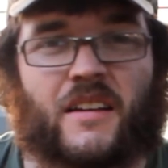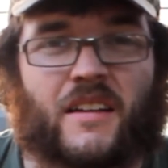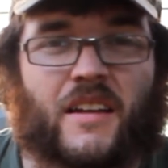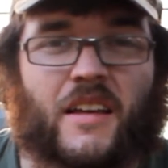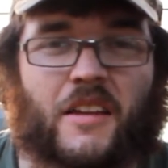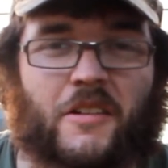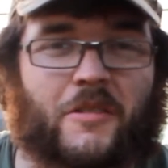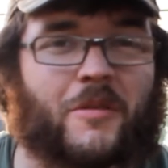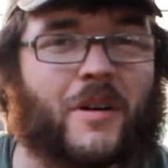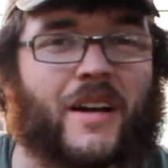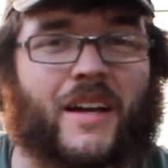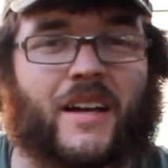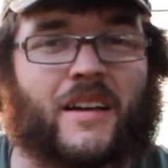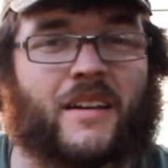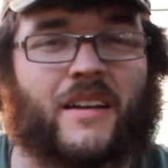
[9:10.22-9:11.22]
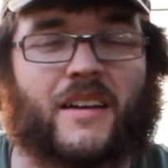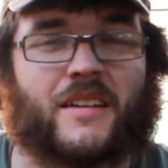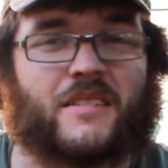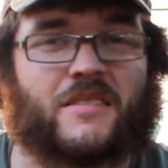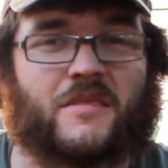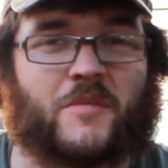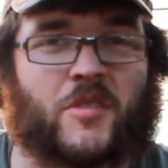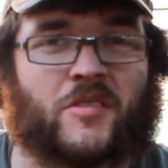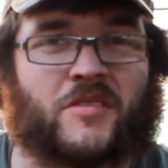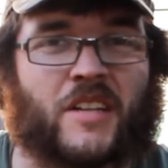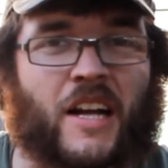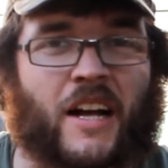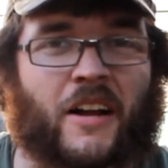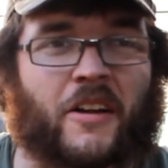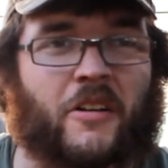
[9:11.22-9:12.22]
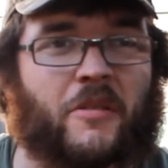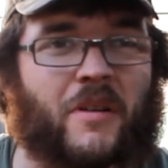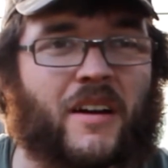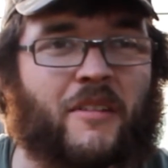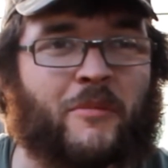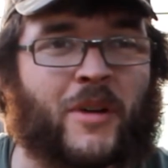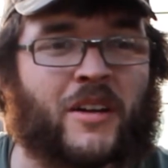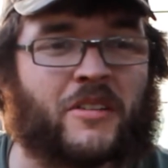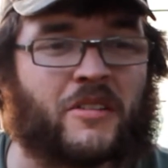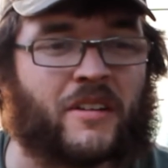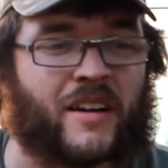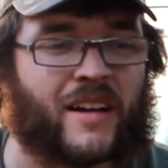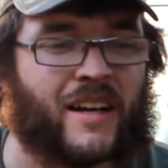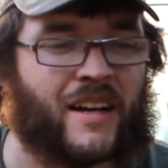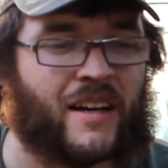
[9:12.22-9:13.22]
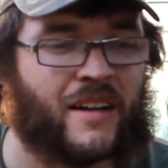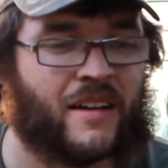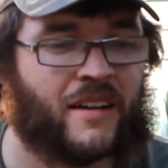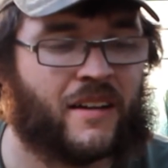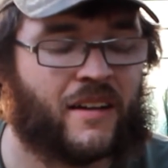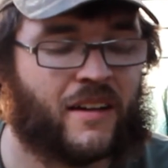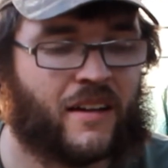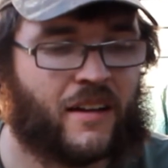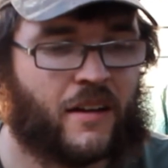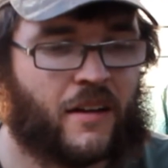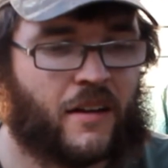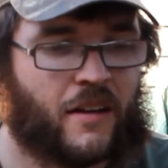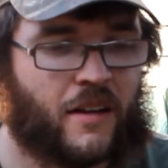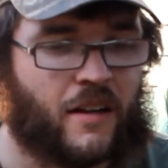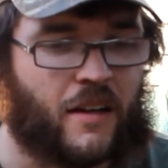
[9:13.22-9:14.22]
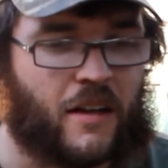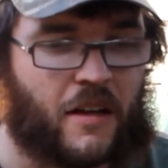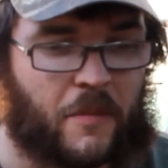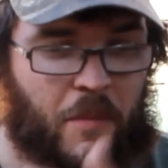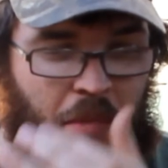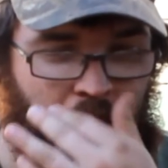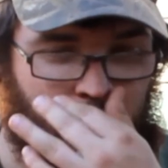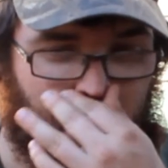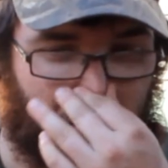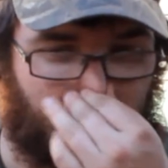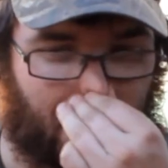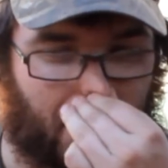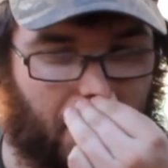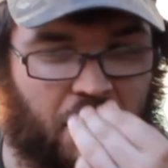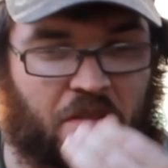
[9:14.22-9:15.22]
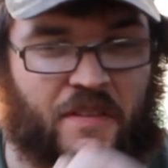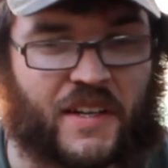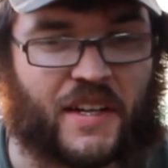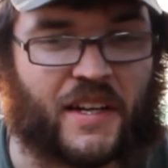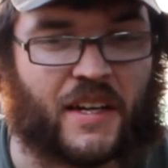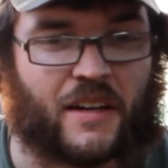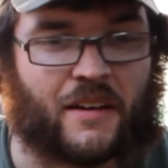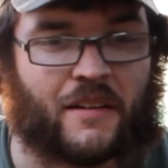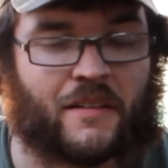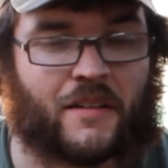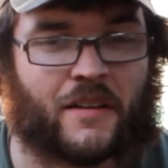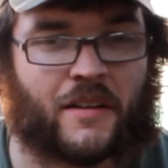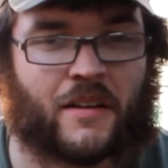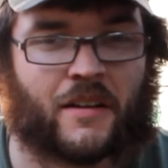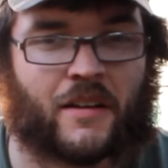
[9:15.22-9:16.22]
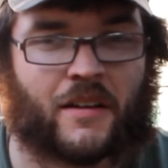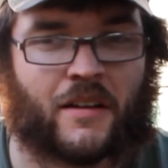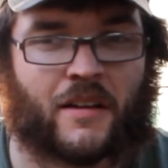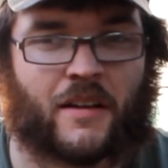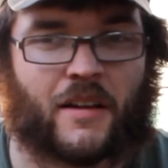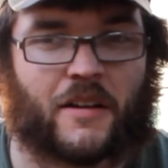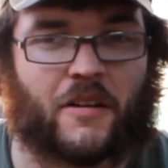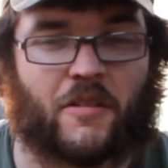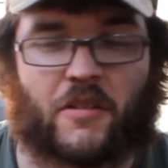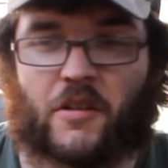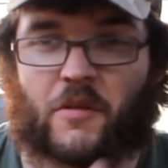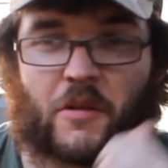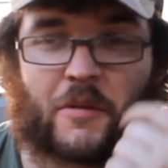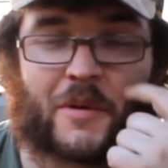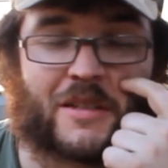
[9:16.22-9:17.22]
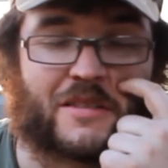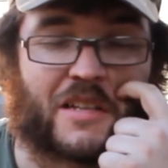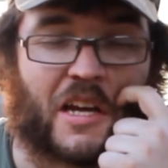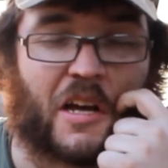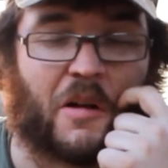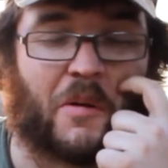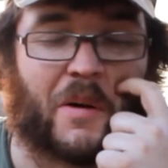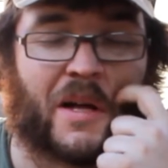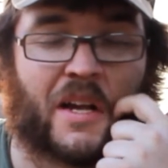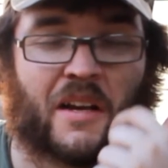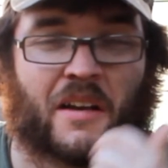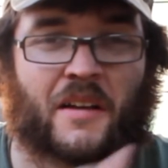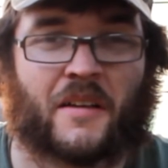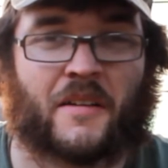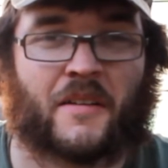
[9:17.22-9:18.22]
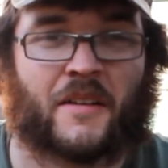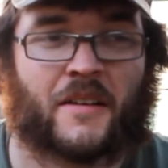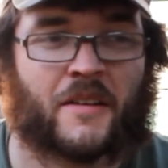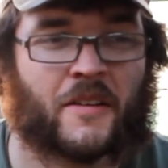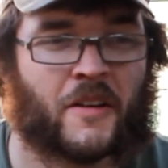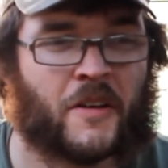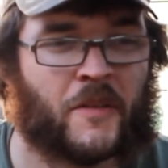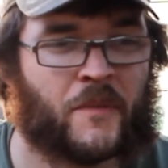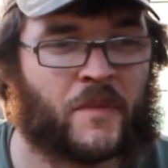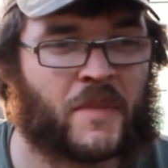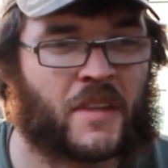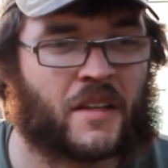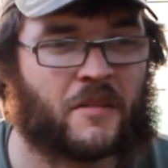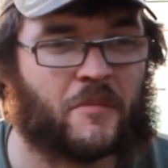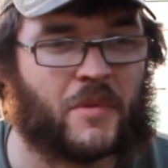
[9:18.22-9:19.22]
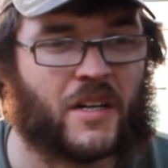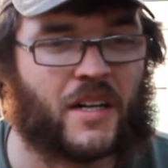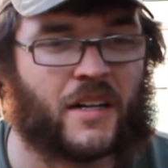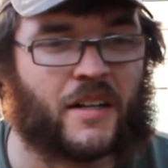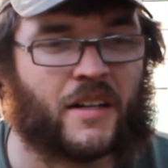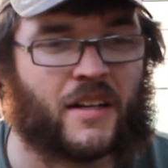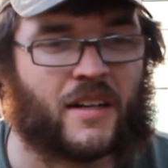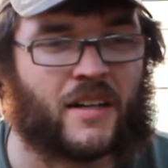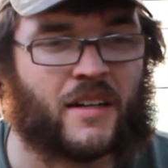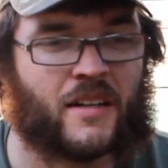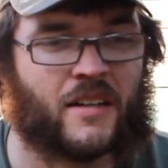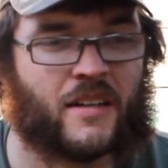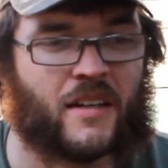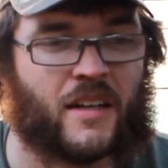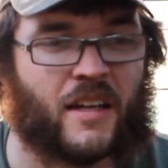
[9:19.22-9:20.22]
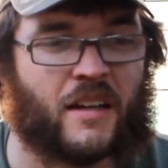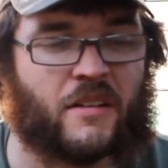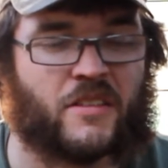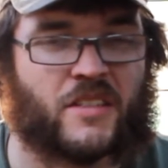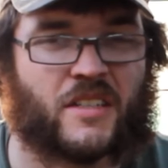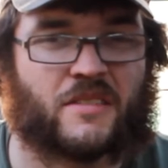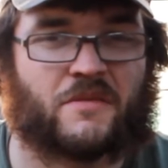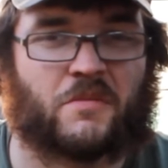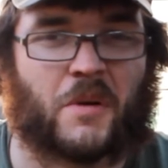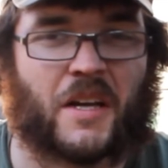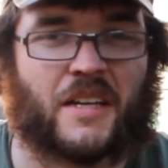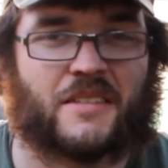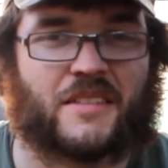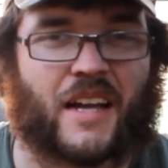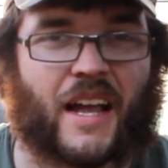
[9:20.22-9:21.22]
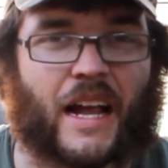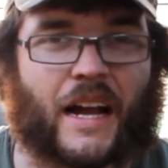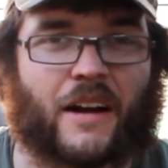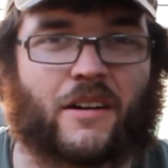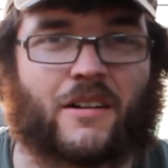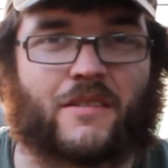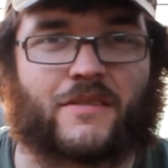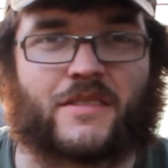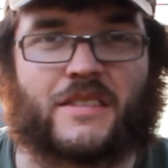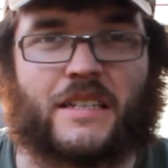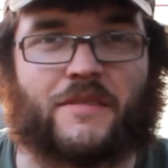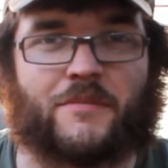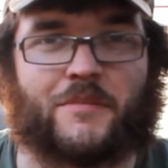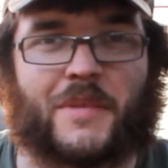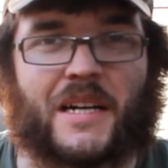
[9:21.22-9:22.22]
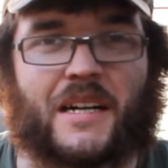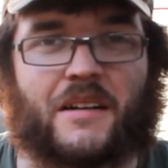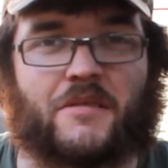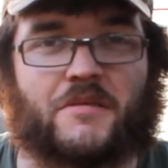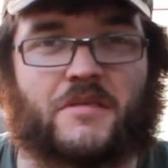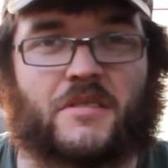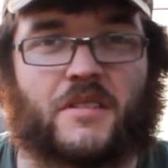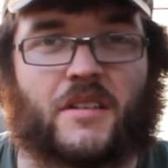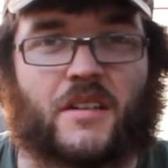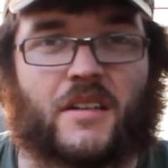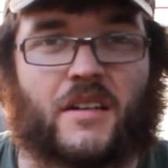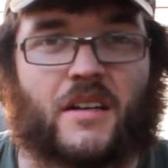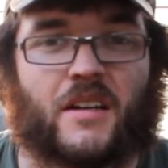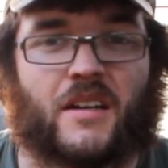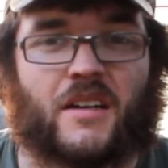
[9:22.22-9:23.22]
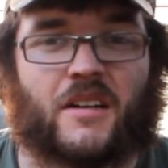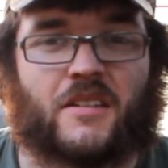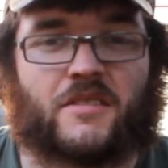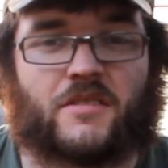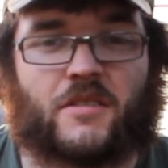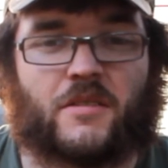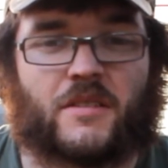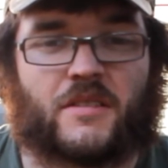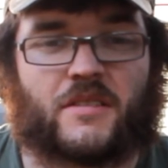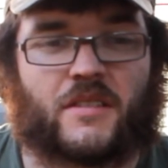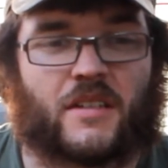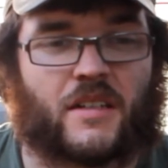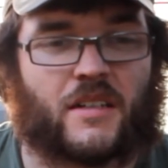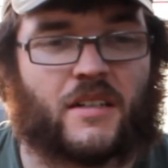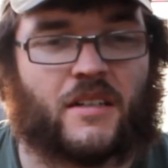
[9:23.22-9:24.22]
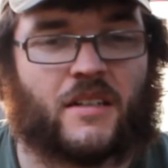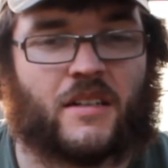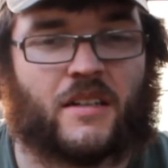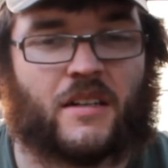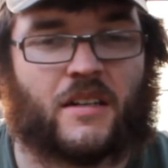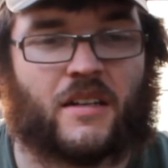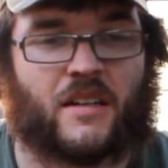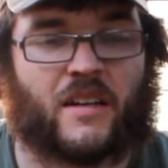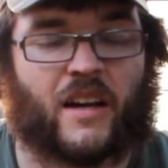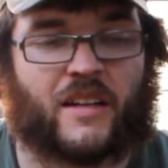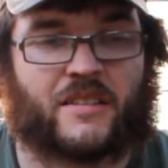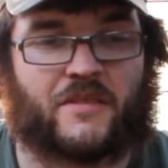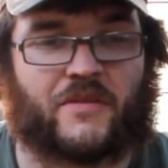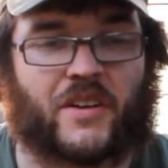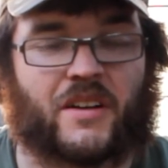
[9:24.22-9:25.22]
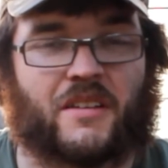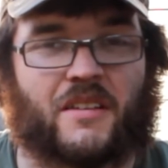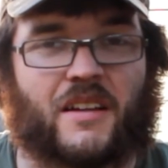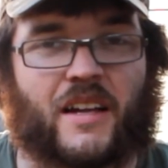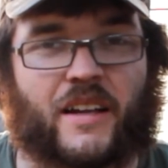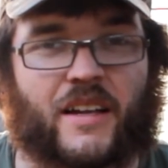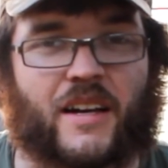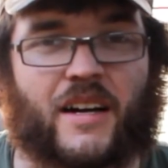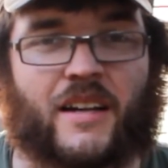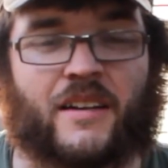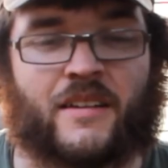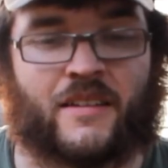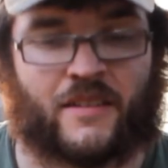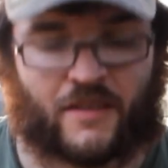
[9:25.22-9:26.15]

neither way is the most accurate way of measuring a gun. I'm in the middle of moving and don't know where my scale went, but it just weighs a hair over 7 pounds, so it's a fairly light gun.